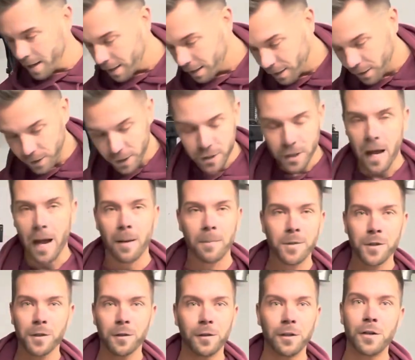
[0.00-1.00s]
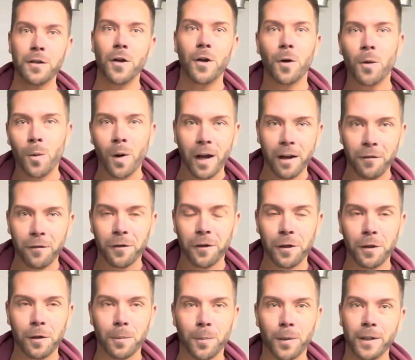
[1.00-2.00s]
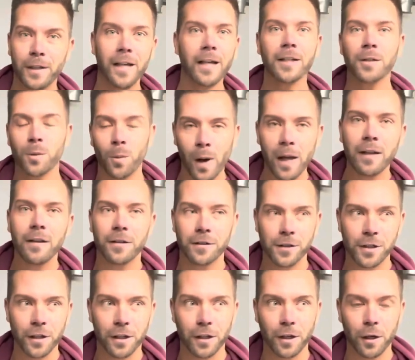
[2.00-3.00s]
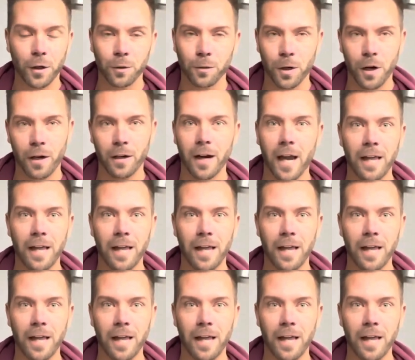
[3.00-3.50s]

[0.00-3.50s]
There is absolutely no way for you to predict when there's gonna go wrong,